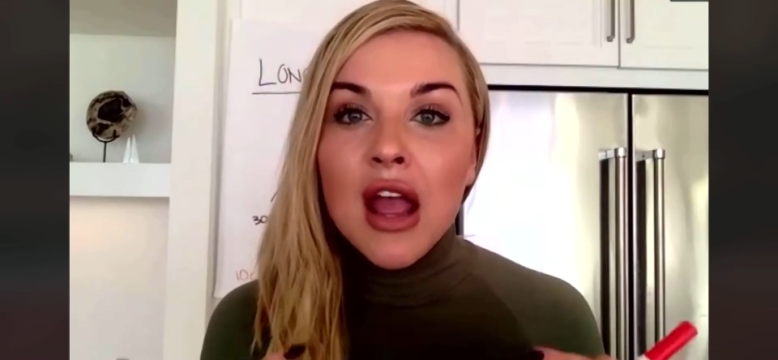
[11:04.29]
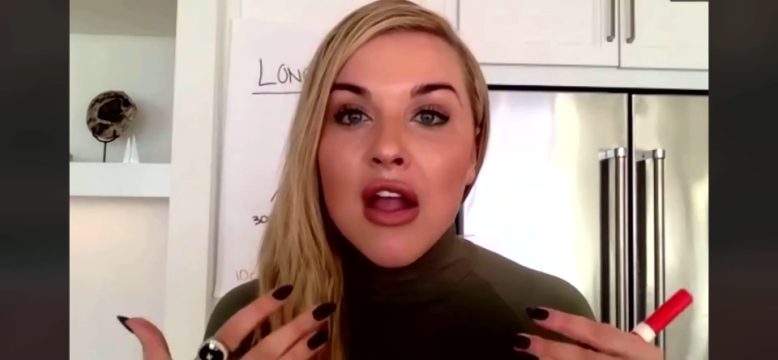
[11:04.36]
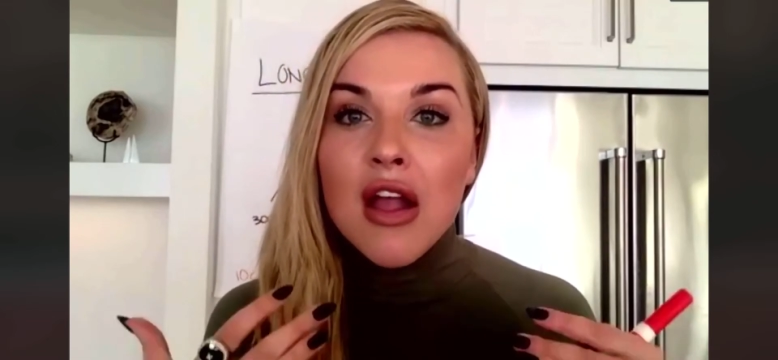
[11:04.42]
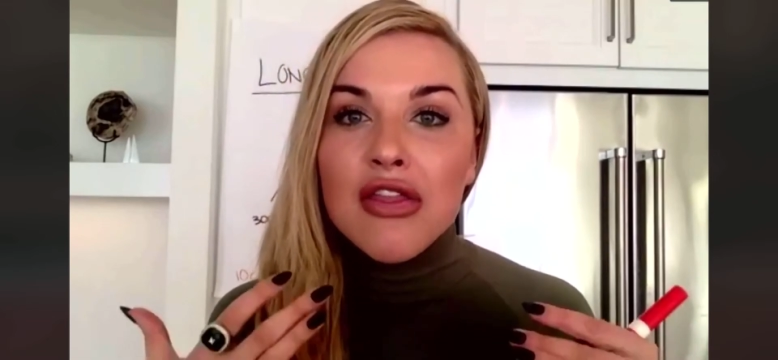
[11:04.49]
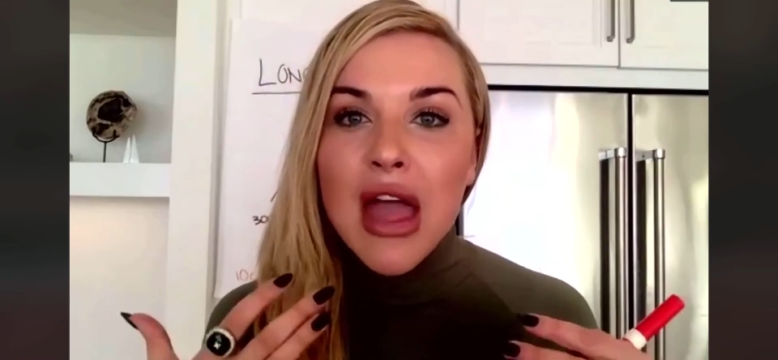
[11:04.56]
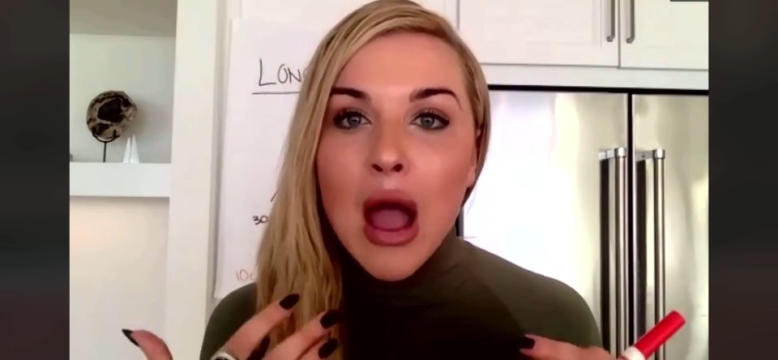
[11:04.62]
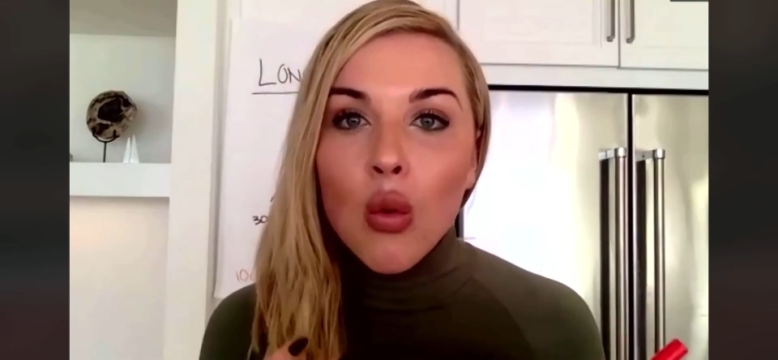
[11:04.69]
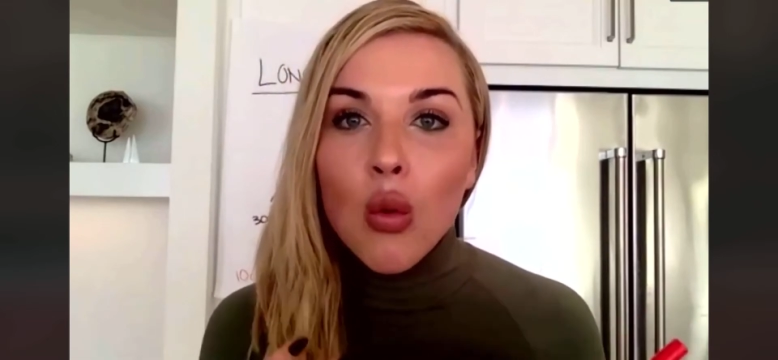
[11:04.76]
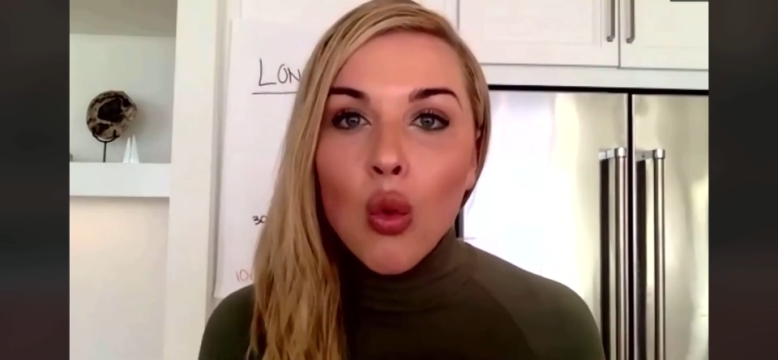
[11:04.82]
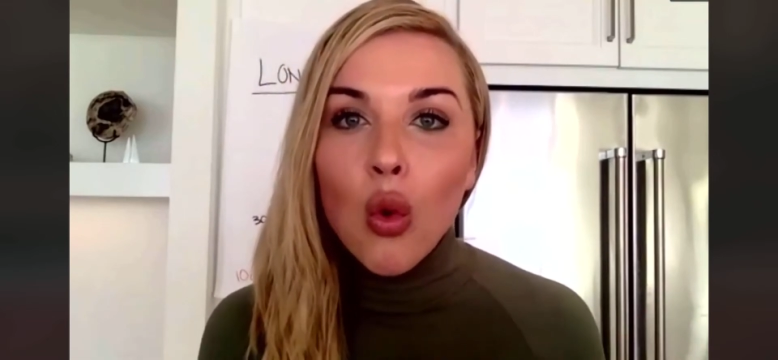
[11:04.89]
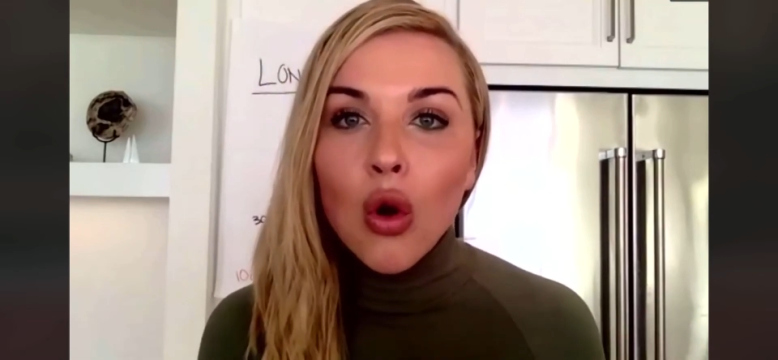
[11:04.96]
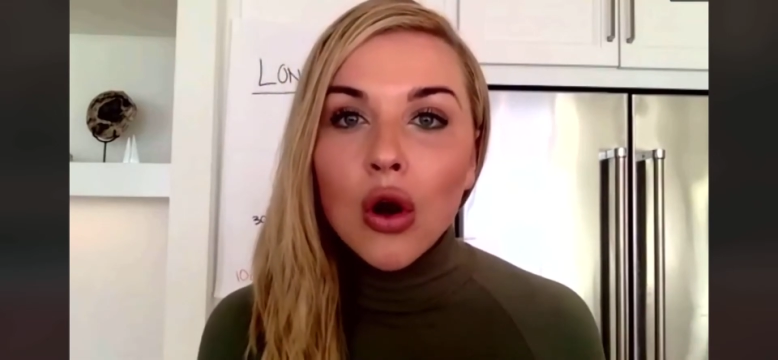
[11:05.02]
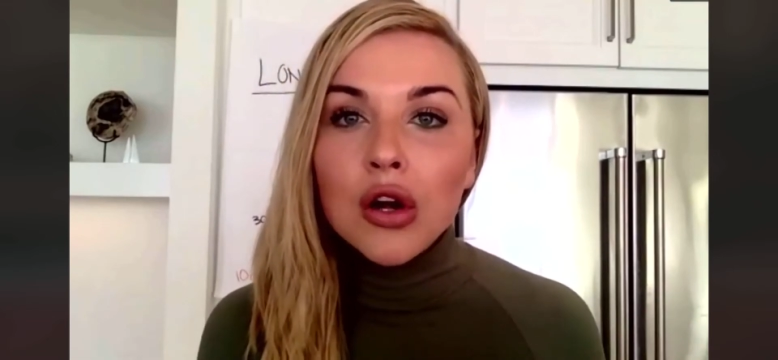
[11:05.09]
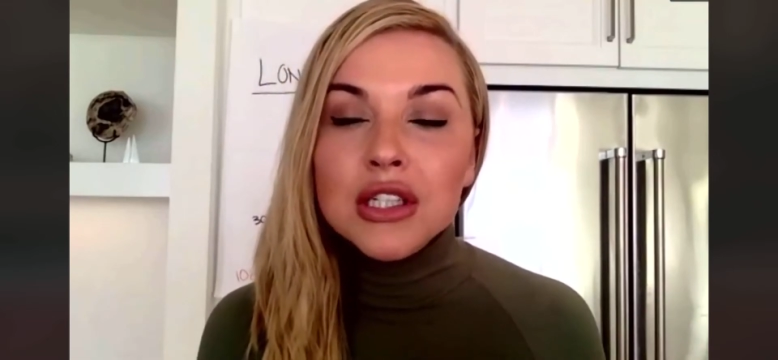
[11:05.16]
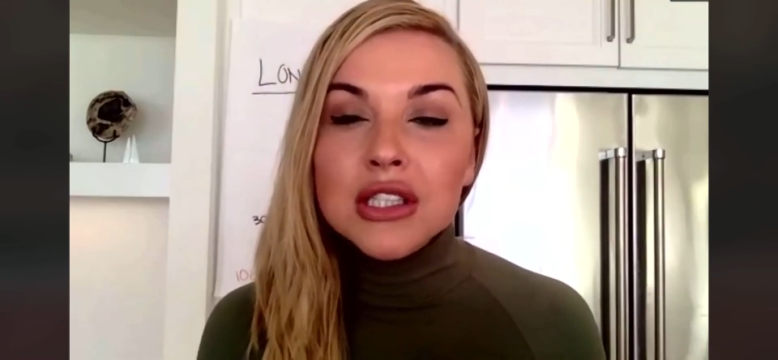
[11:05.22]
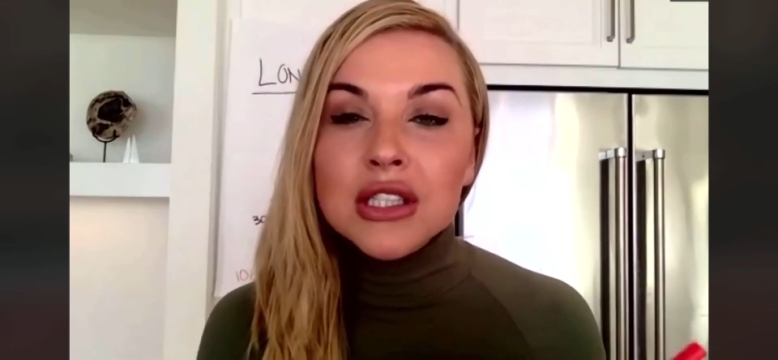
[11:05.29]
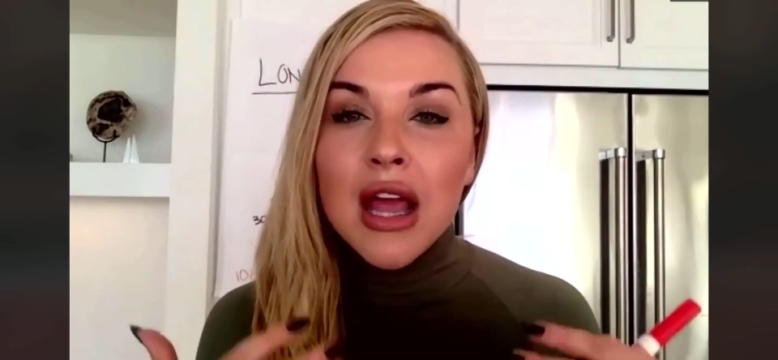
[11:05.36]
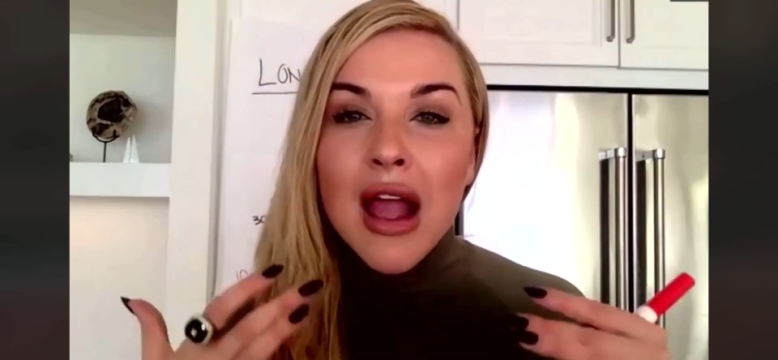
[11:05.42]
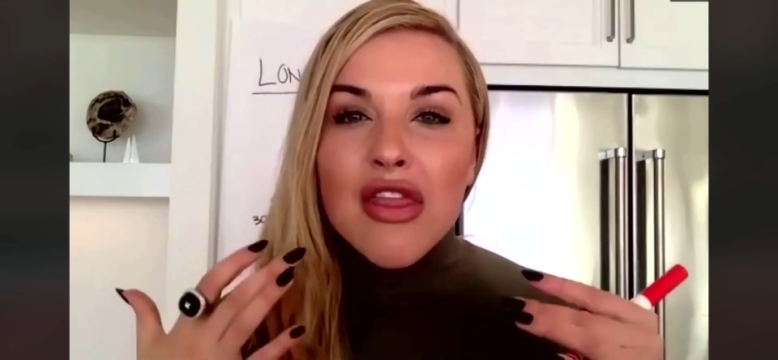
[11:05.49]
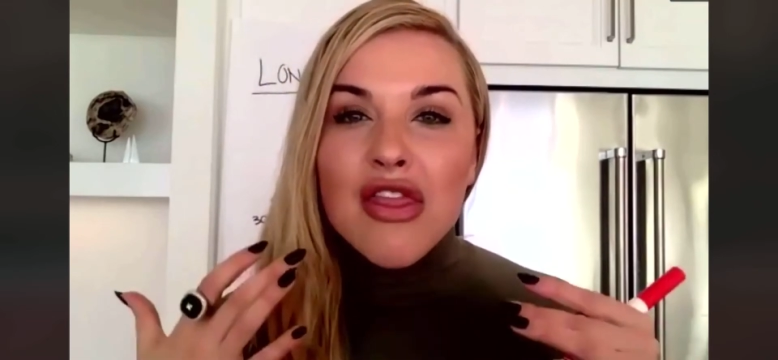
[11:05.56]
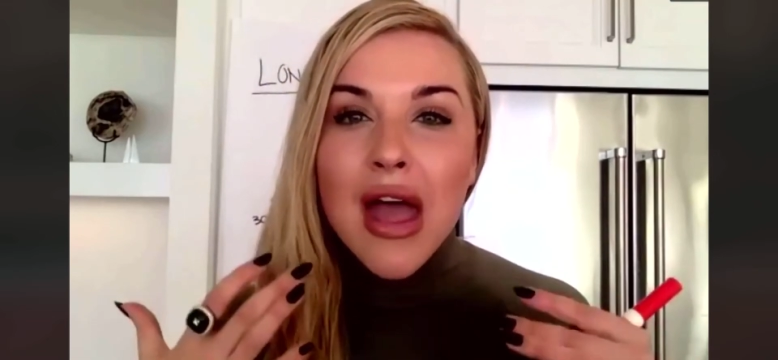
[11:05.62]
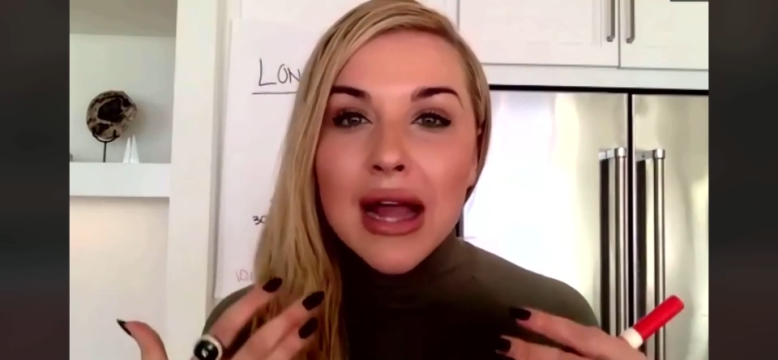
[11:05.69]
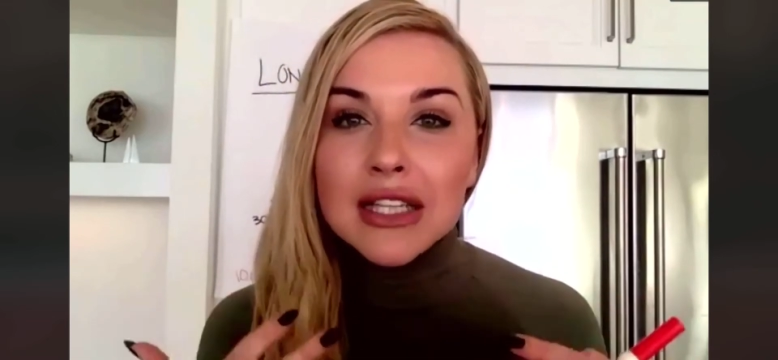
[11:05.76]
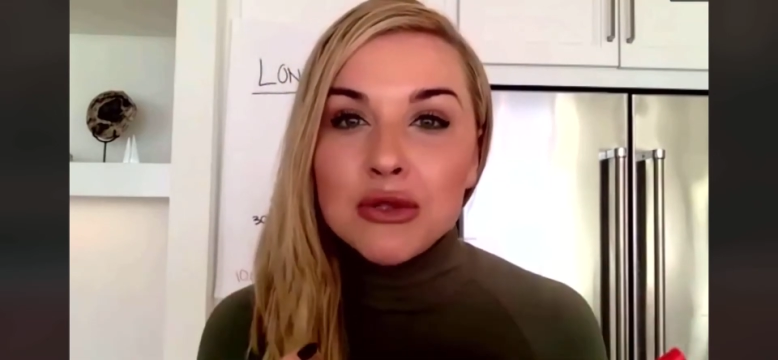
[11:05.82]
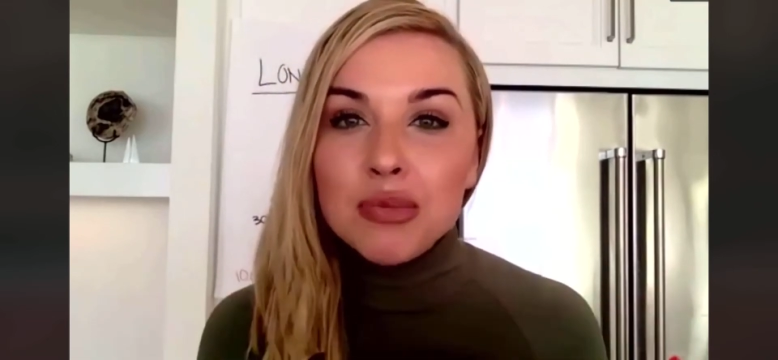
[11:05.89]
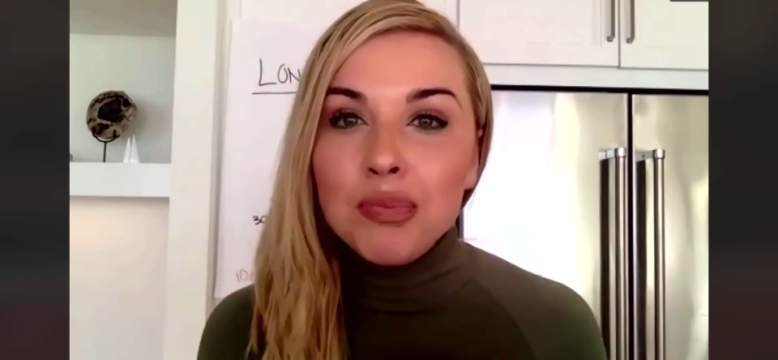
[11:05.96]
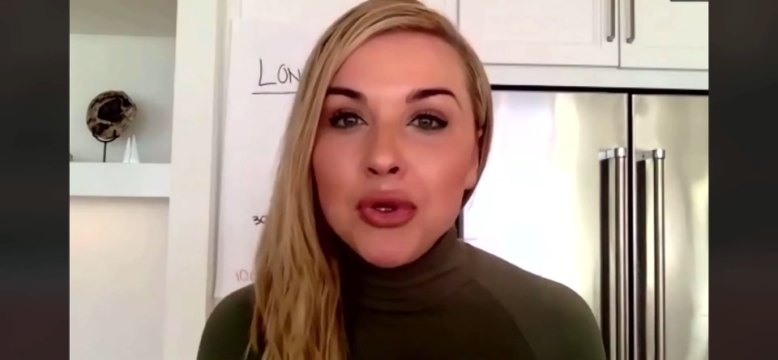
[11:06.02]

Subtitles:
that works, that's